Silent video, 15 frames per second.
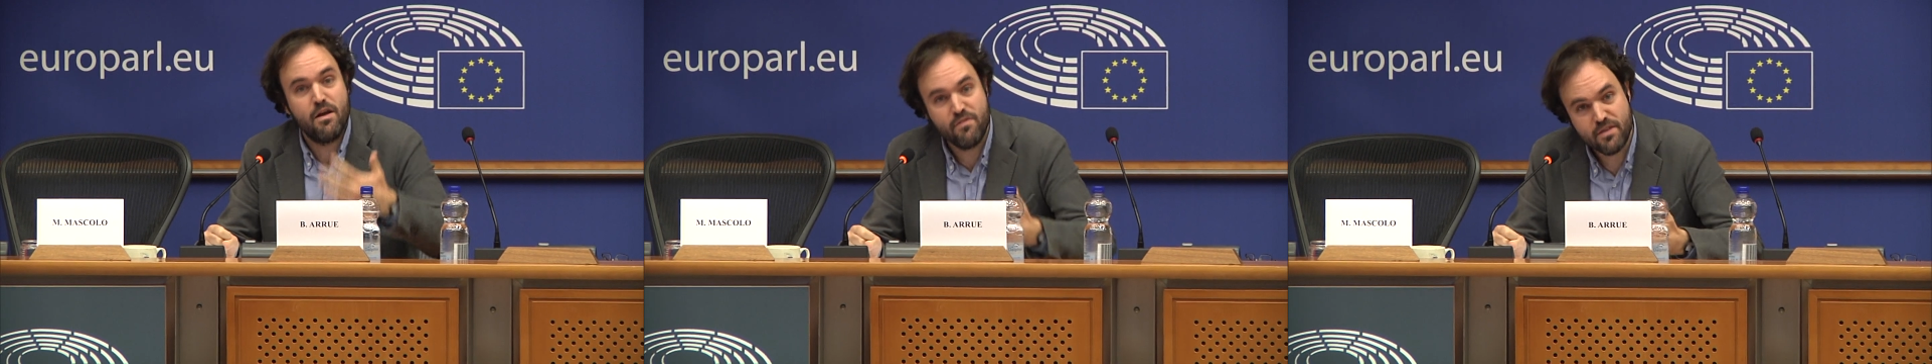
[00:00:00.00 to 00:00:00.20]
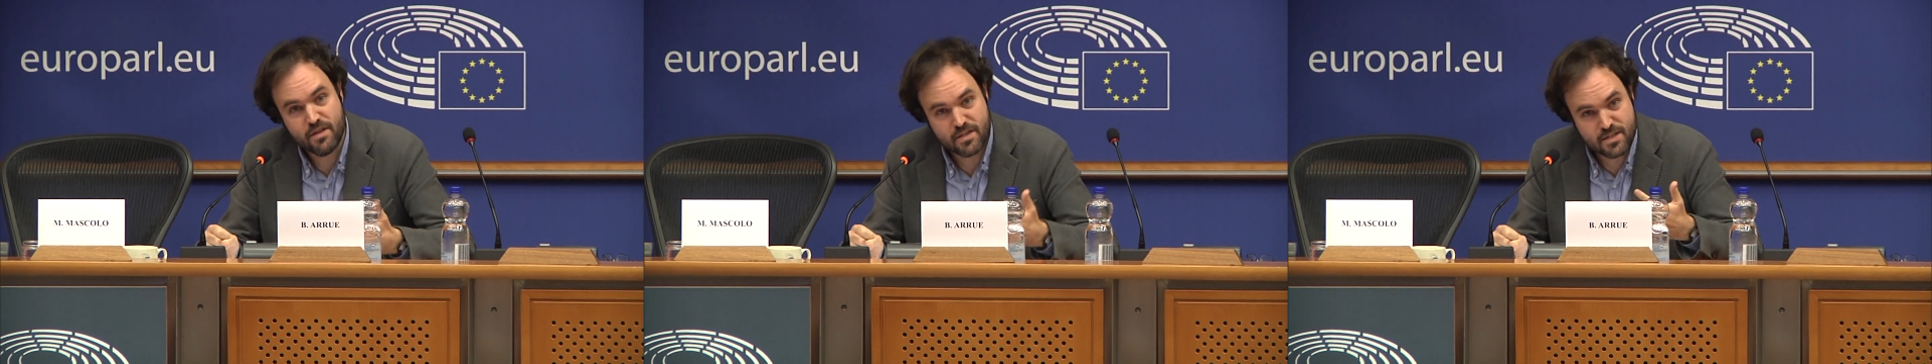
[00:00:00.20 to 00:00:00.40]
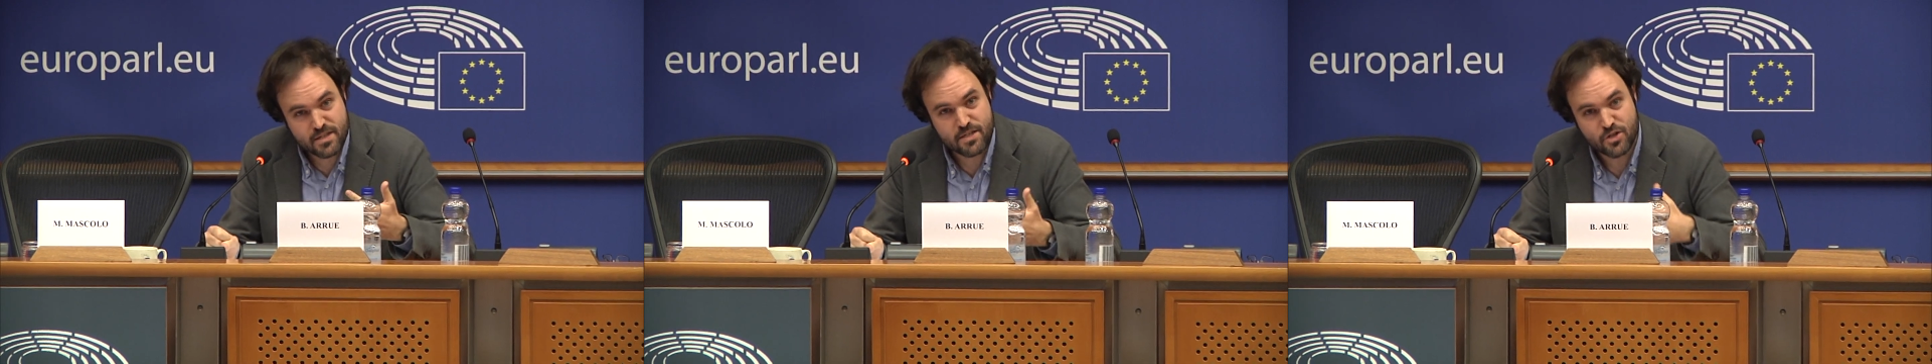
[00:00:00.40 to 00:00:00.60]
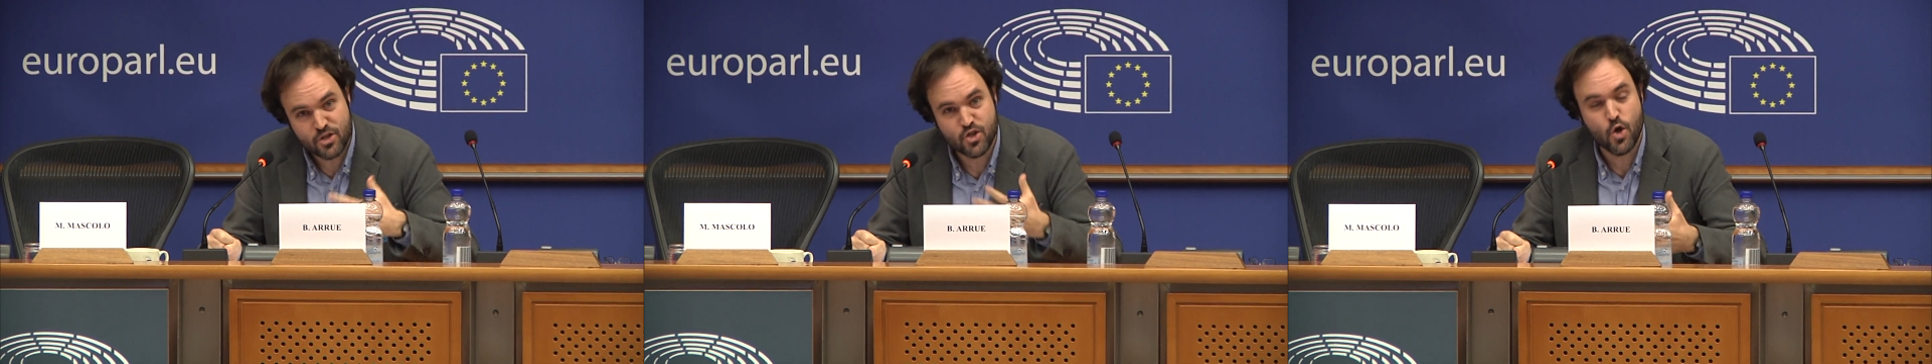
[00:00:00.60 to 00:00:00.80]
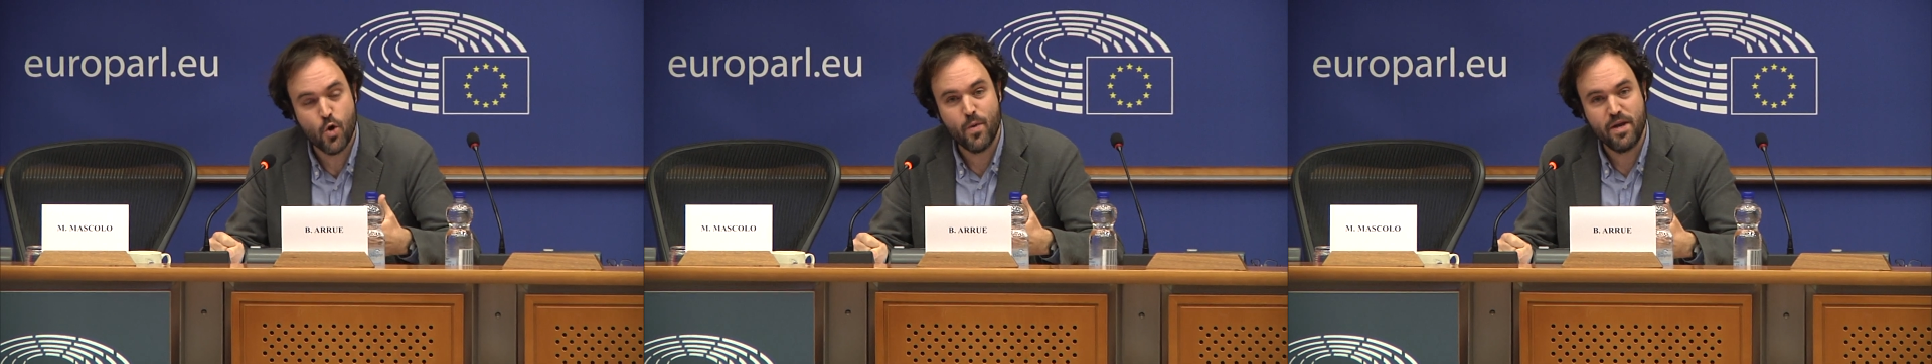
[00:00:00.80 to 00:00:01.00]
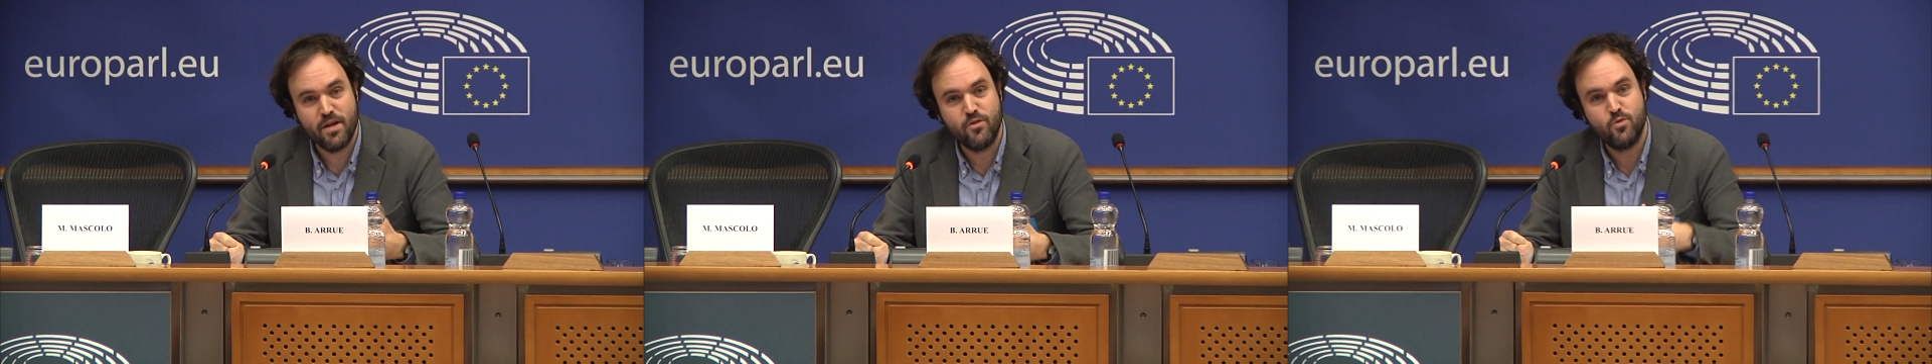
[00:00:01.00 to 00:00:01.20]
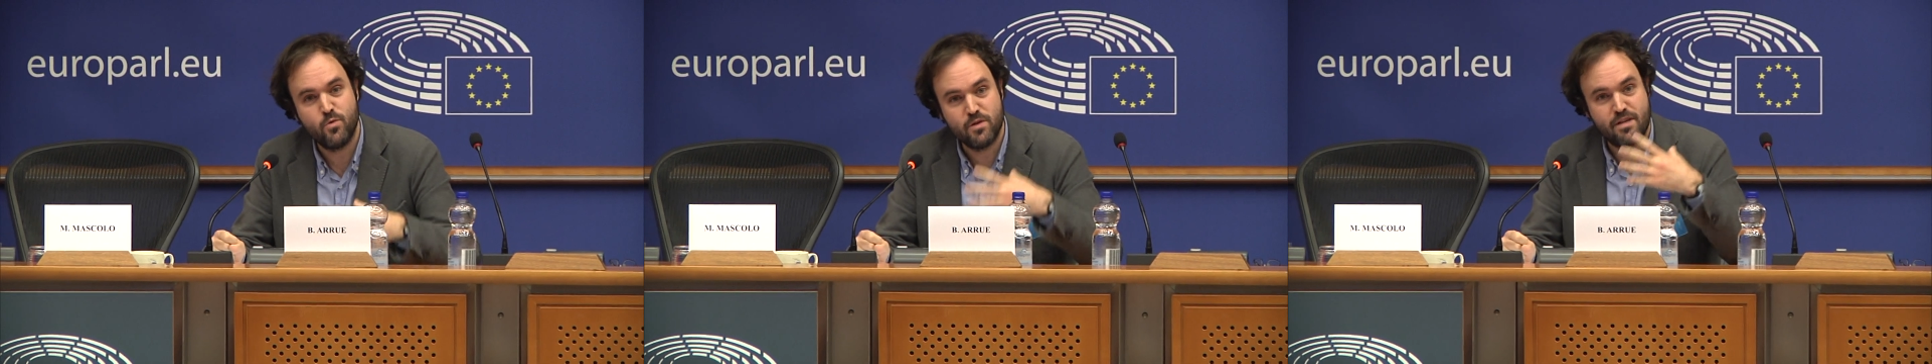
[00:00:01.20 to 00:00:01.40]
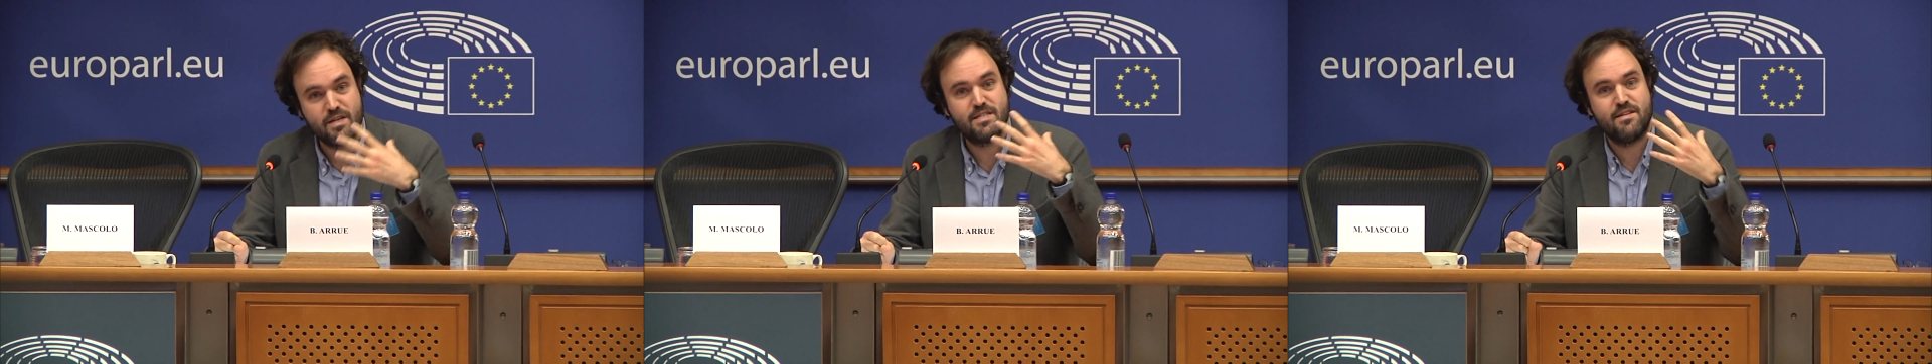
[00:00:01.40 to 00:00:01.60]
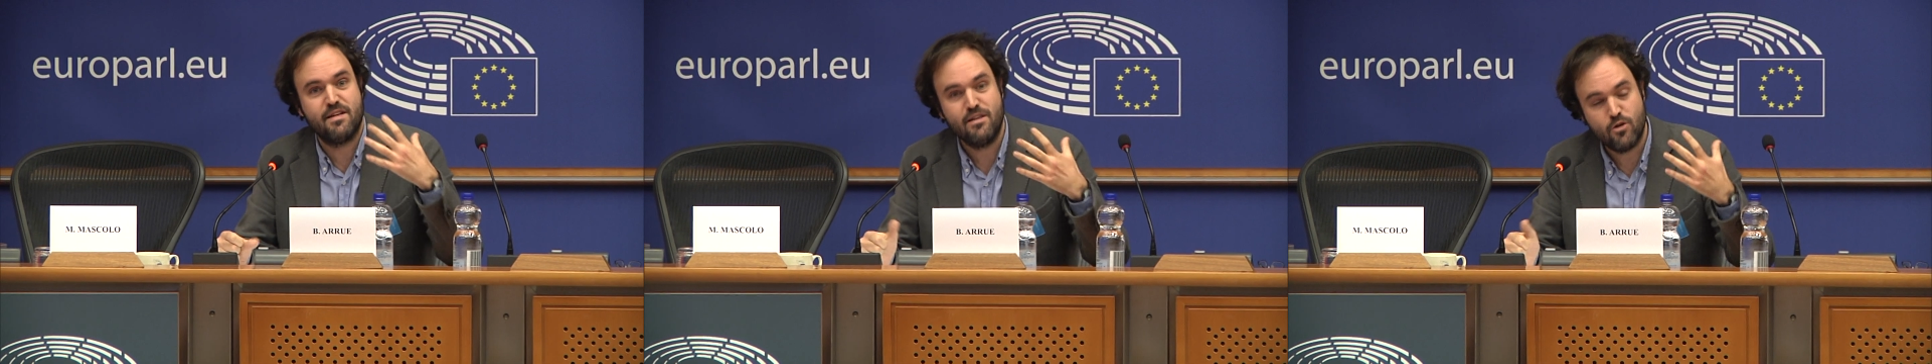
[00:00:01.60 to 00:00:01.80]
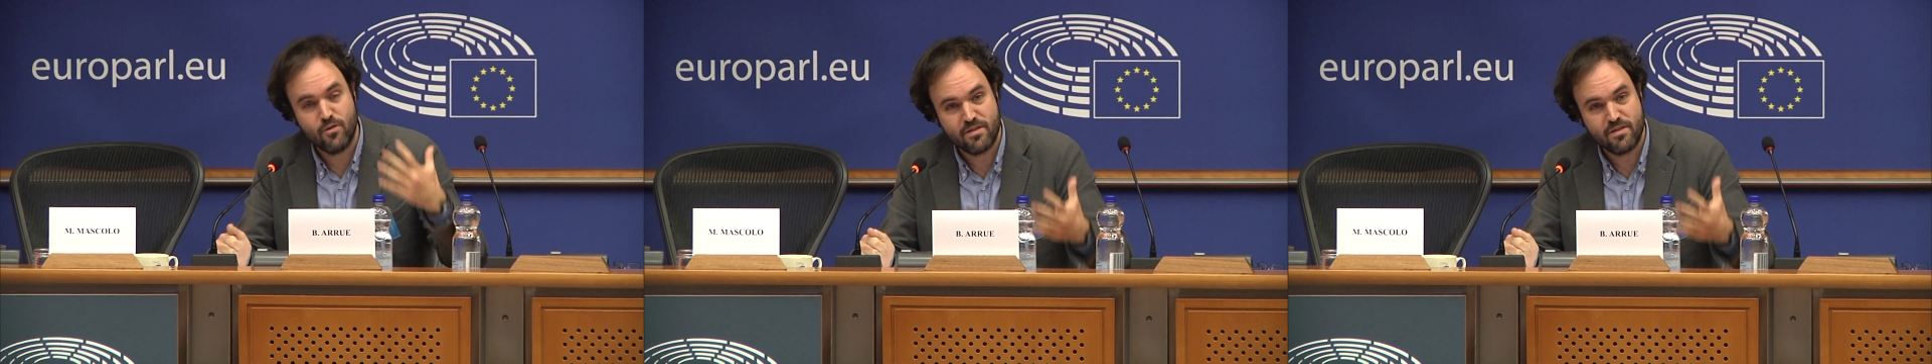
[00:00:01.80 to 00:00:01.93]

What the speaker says: evidence showing to what extent